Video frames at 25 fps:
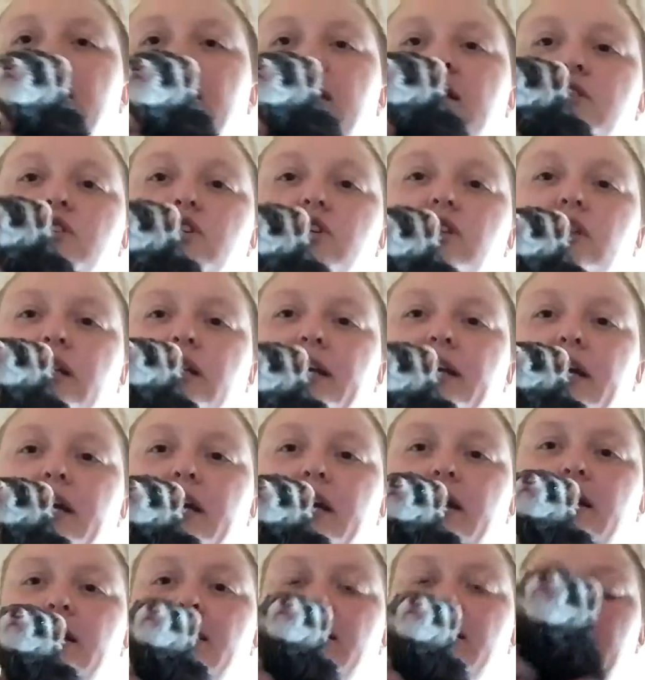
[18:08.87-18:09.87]
He's just
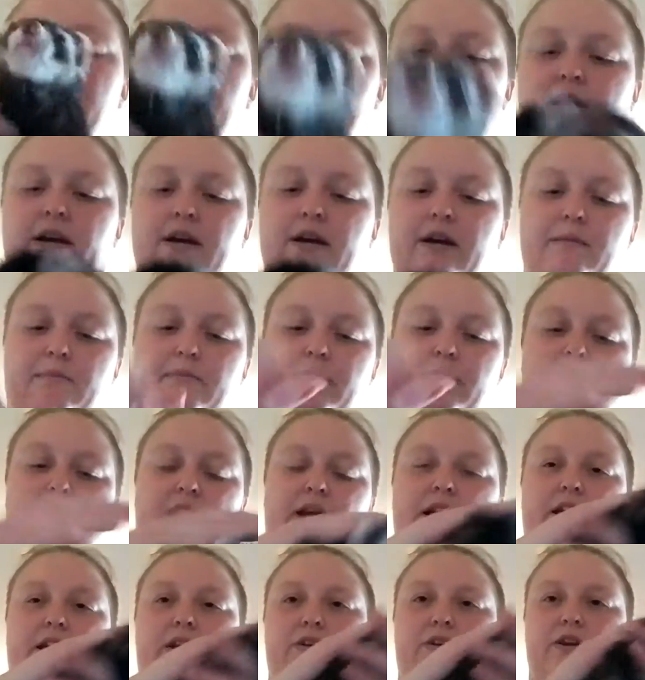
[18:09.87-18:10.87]
lean.
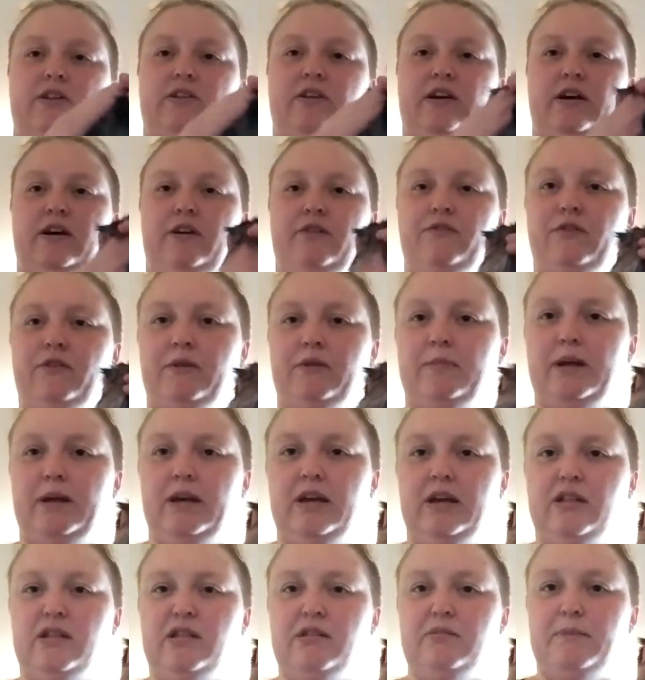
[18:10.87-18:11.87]
And you can tell from
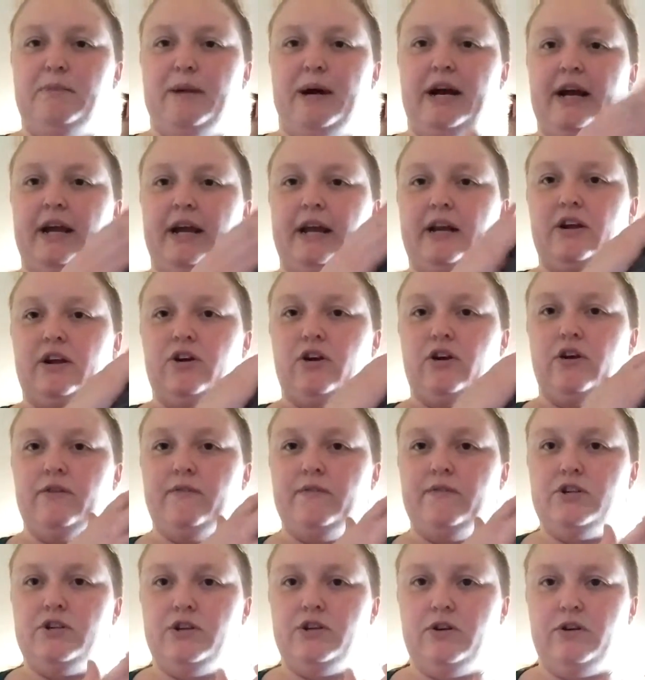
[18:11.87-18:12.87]
his spine and
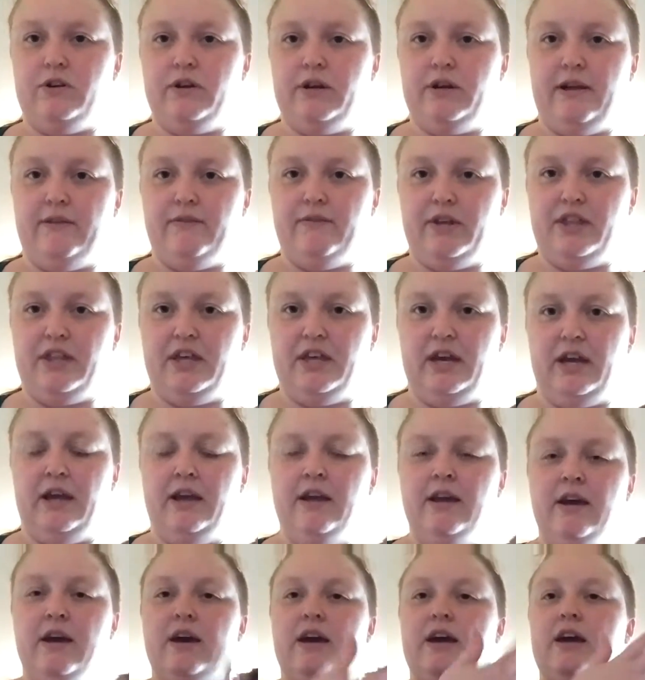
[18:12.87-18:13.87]
curvature and everything.
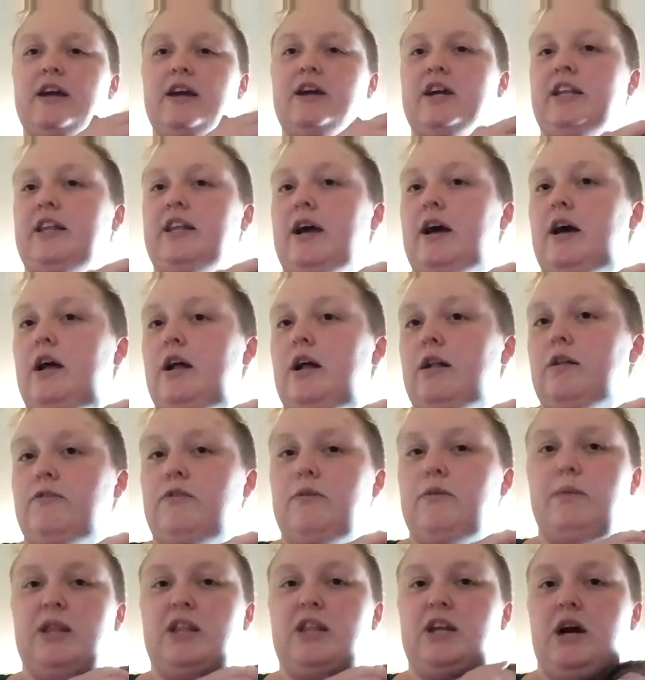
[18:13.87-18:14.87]
You can tell
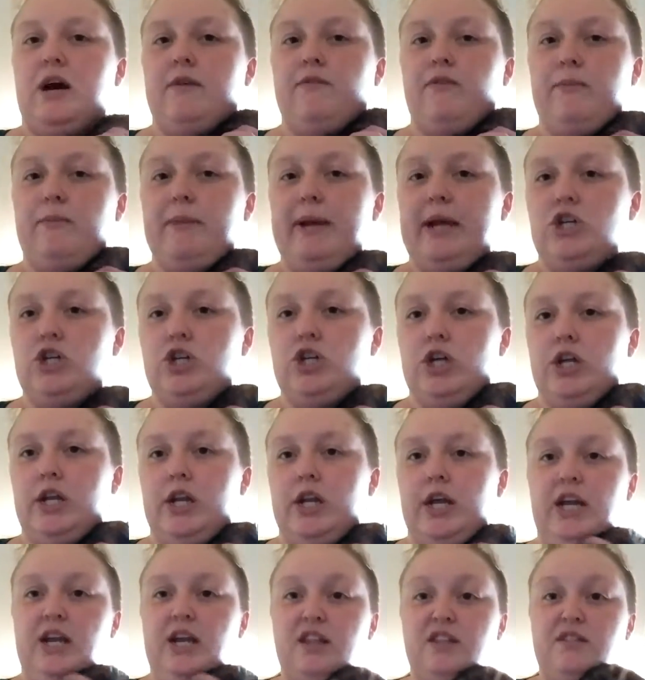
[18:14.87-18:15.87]
from his conformation
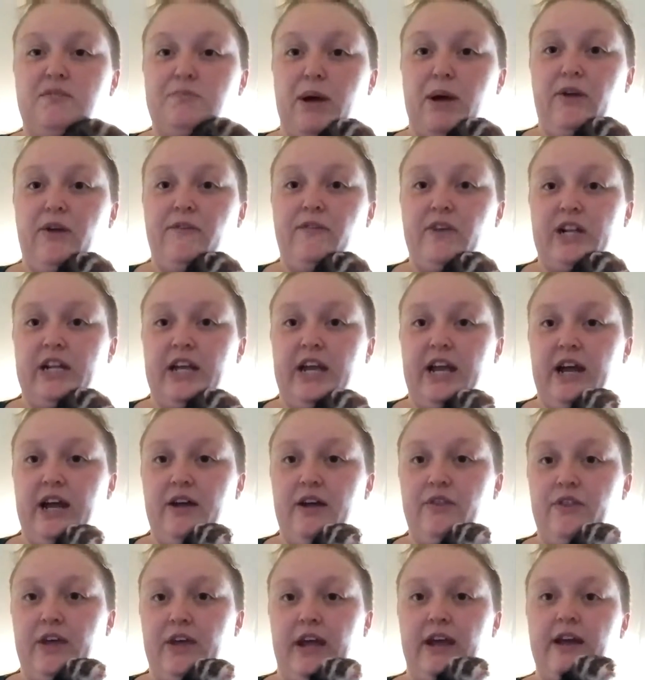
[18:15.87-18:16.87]
that he's perfectly
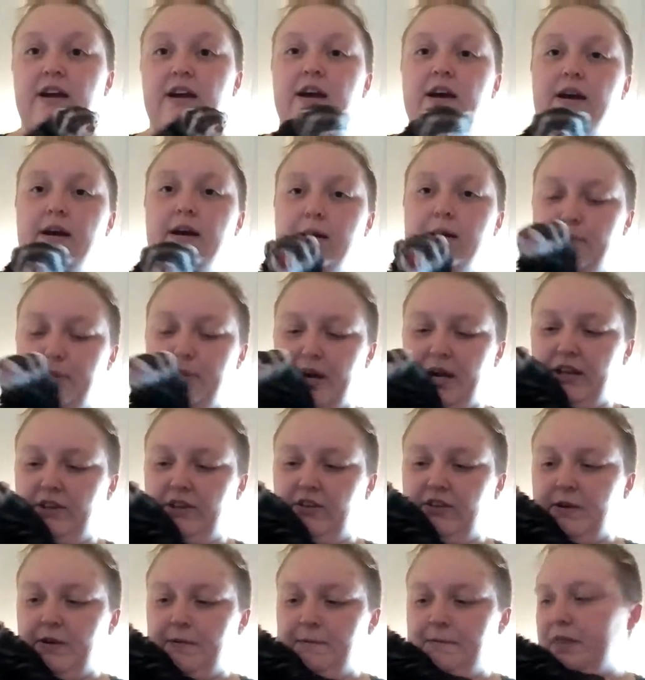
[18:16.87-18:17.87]
healthy.
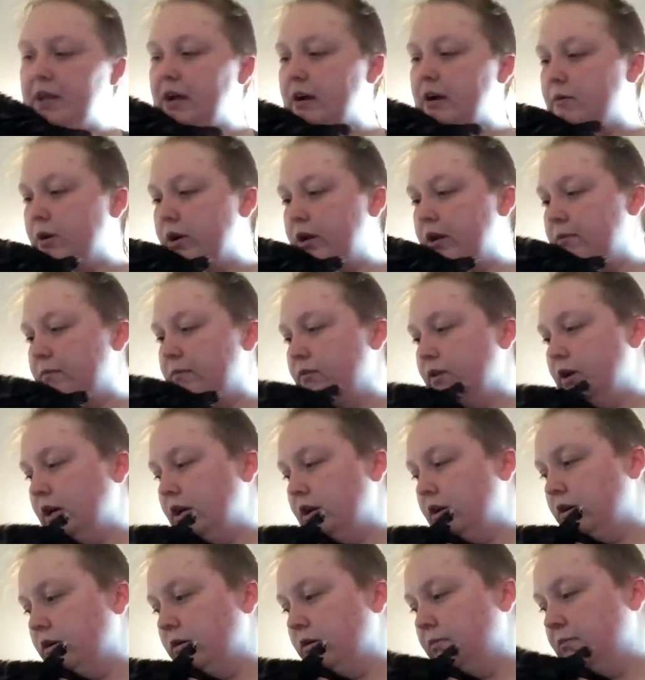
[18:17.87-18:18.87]
But I want him
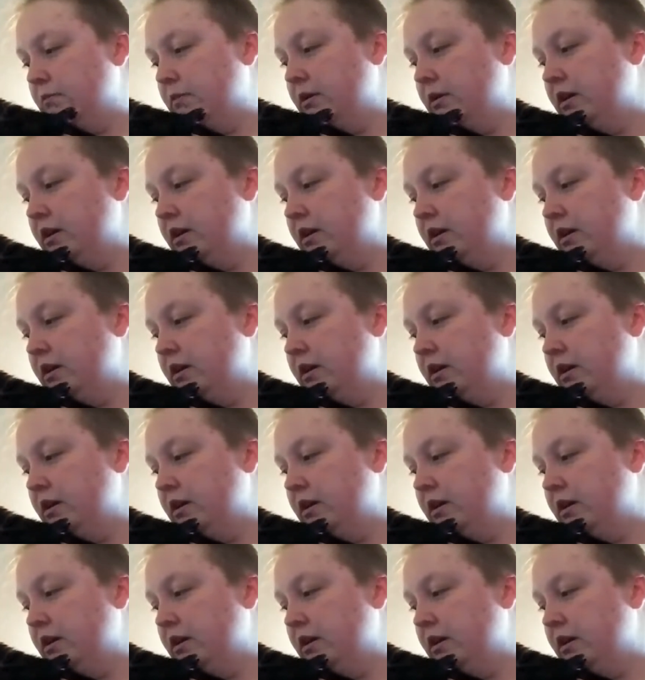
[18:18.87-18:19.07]
fatter.